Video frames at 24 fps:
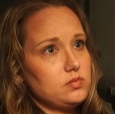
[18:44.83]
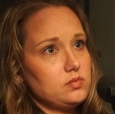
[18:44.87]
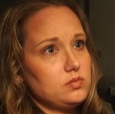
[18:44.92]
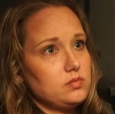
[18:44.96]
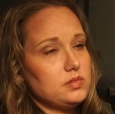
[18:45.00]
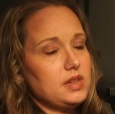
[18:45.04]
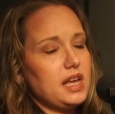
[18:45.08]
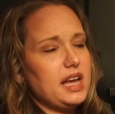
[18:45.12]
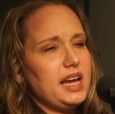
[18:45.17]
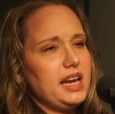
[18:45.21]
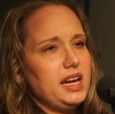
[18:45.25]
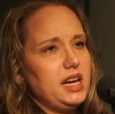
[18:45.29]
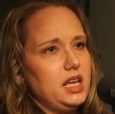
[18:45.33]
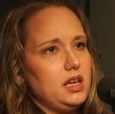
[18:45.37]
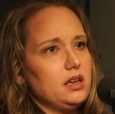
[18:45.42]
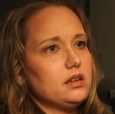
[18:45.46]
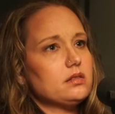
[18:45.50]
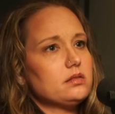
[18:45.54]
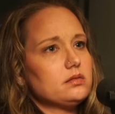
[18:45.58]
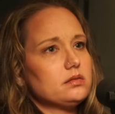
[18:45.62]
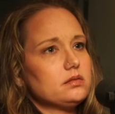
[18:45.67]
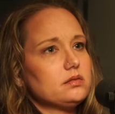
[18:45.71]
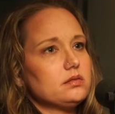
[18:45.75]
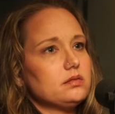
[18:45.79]
How much eighty. Credit
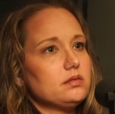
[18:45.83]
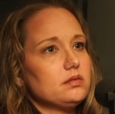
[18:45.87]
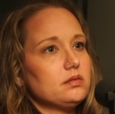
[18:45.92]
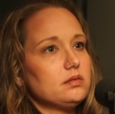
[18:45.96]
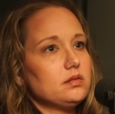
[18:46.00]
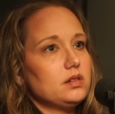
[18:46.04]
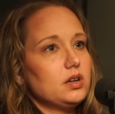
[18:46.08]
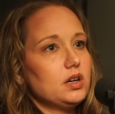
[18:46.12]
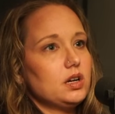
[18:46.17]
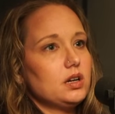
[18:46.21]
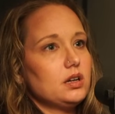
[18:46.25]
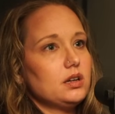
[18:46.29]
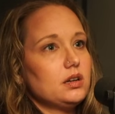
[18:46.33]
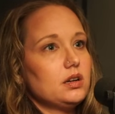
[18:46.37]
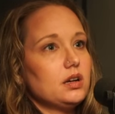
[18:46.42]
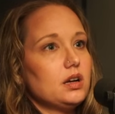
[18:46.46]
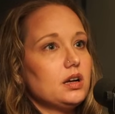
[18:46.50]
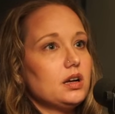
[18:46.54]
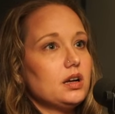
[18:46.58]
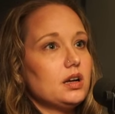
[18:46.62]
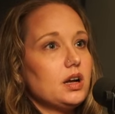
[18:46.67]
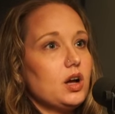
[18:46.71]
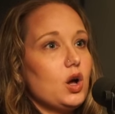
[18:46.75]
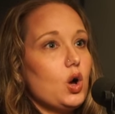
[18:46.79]
we gonna give?
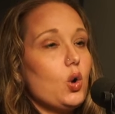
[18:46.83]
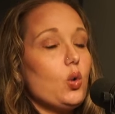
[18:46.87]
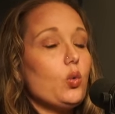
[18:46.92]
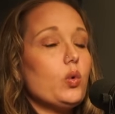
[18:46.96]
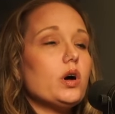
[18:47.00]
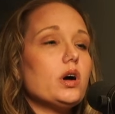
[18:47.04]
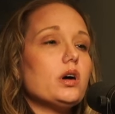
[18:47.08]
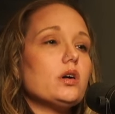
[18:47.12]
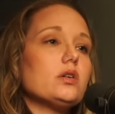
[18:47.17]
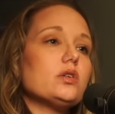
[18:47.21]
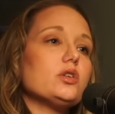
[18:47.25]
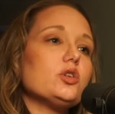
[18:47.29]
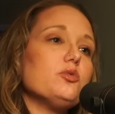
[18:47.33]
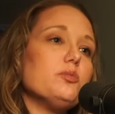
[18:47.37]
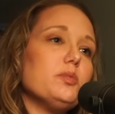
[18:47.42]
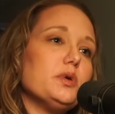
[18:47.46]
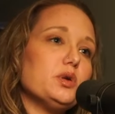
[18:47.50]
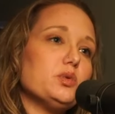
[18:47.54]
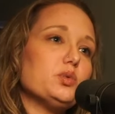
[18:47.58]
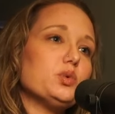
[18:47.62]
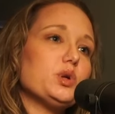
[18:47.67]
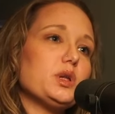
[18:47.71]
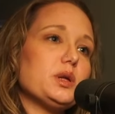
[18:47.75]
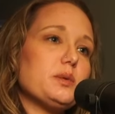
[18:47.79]
Eighty. Well, you've
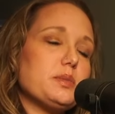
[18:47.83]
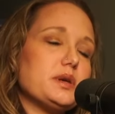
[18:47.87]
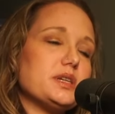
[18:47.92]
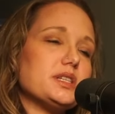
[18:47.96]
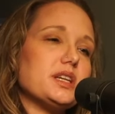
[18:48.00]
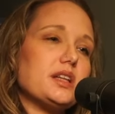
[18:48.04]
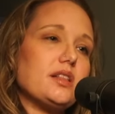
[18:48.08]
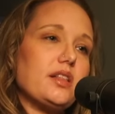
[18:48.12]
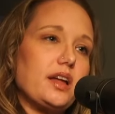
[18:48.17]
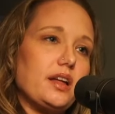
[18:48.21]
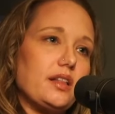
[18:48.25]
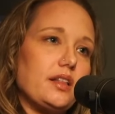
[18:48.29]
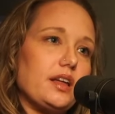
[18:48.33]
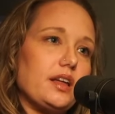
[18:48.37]
been really busy lately.